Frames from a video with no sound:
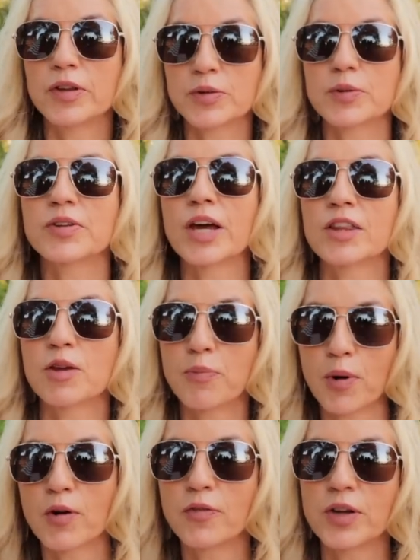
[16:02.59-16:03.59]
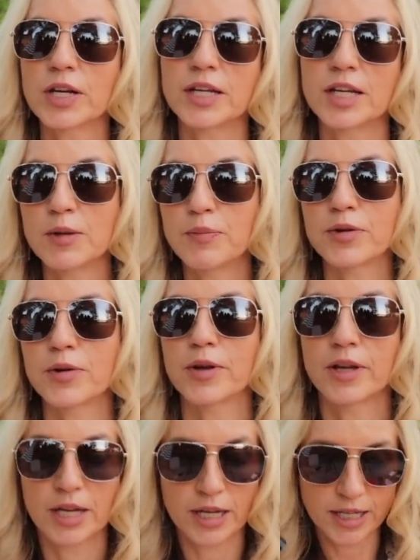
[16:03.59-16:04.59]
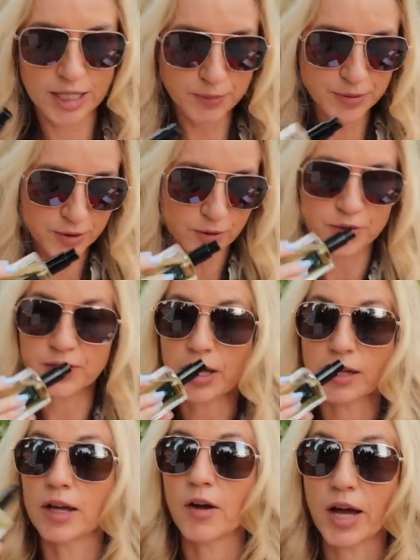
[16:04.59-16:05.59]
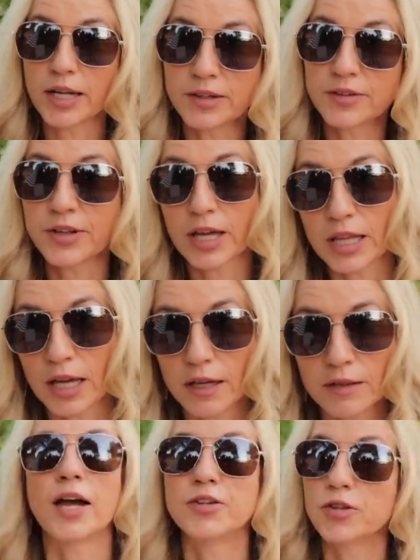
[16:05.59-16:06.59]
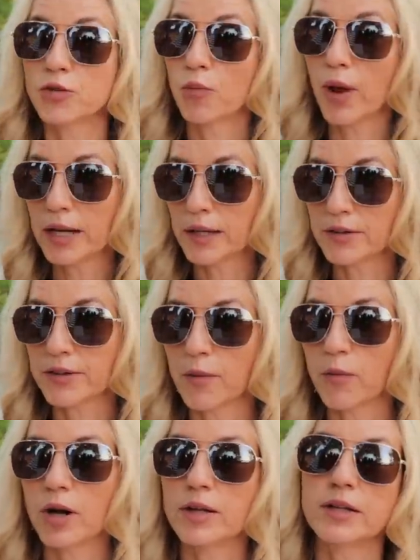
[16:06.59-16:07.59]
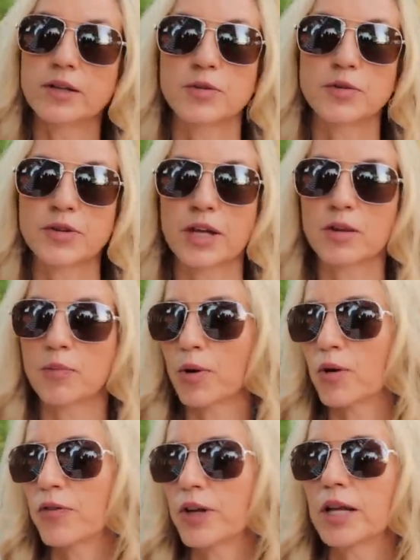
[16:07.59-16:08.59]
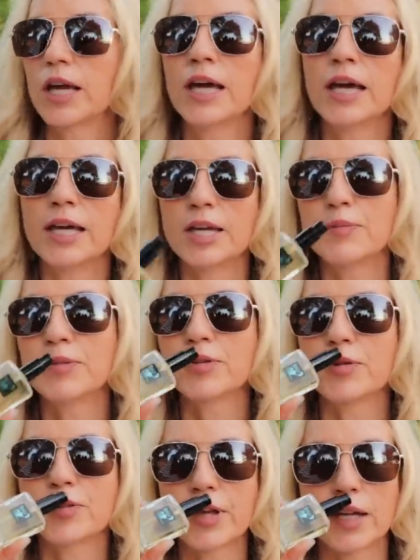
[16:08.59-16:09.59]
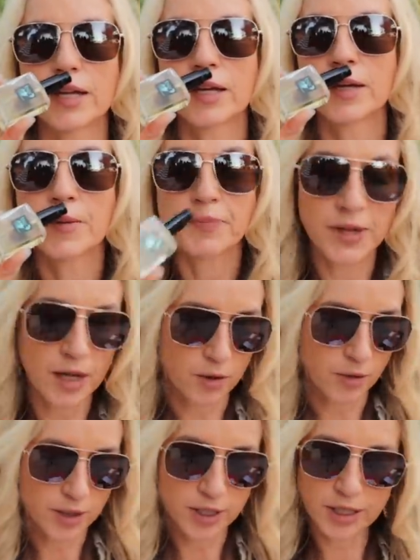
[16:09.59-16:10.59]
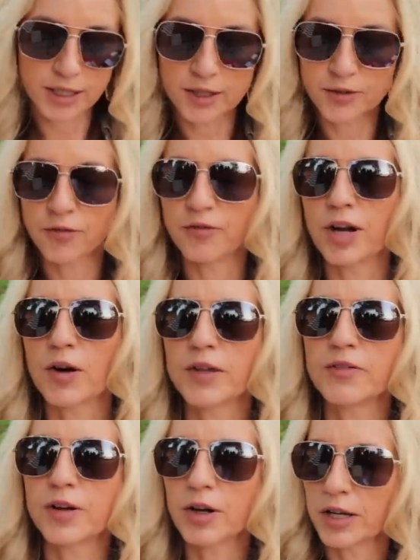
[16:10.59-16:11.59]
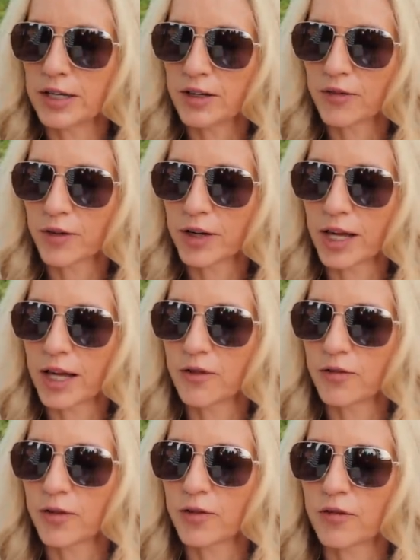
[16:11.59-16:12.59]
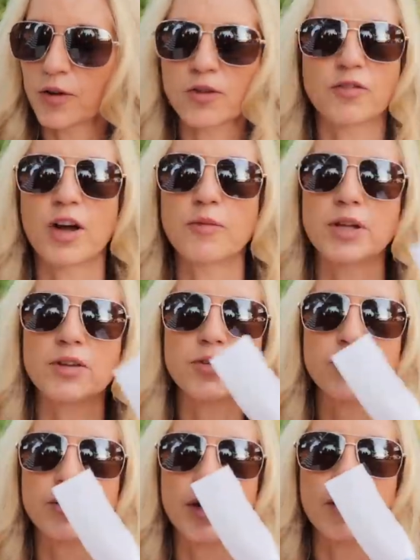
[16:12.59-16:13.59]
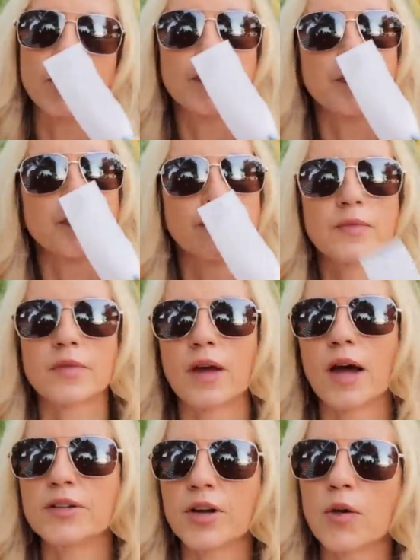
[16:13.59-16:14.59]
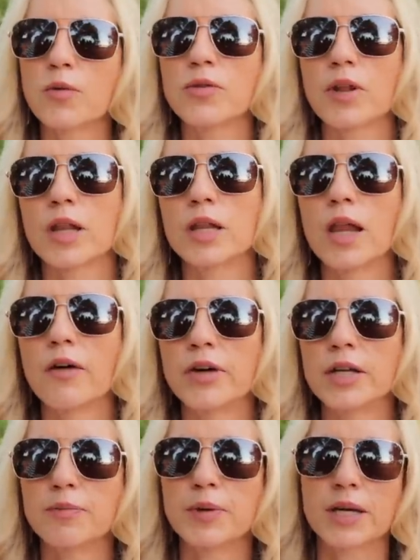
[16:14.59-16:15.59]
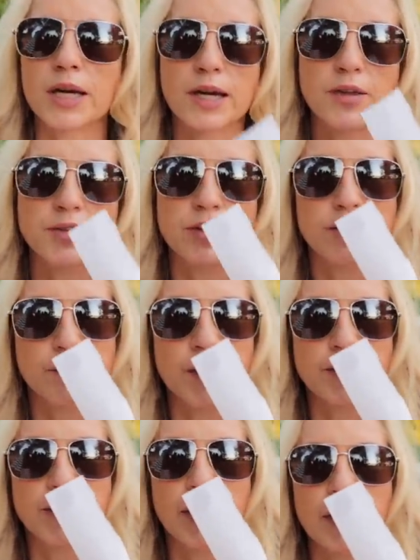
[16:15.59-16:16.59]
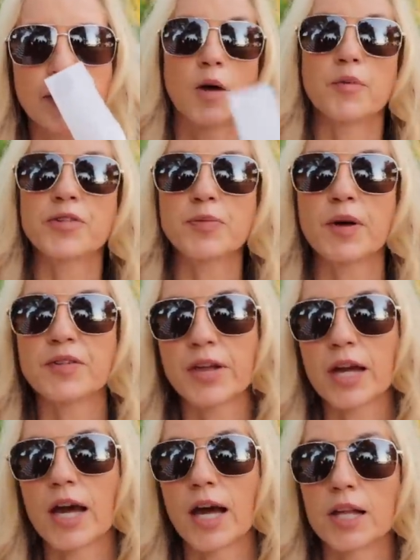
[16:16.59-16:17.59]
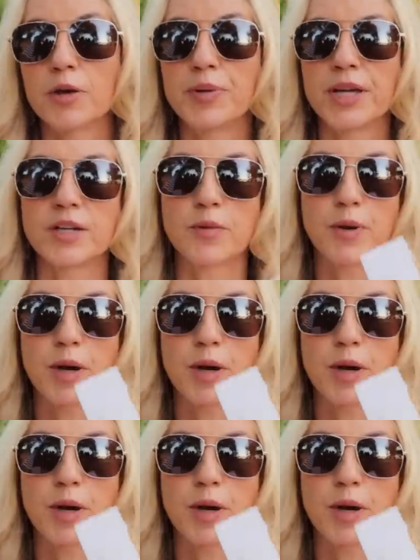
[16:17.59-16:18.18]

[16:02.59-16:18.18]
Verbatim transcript: this was like the perfect hipster scent. Now I didn't say that. I just read it somewhere that this was like the perfect hipster scent. Now it is very, very different. And for the first 5 minutes or so, I don't love it because it smells like, almost smells like a jalapeno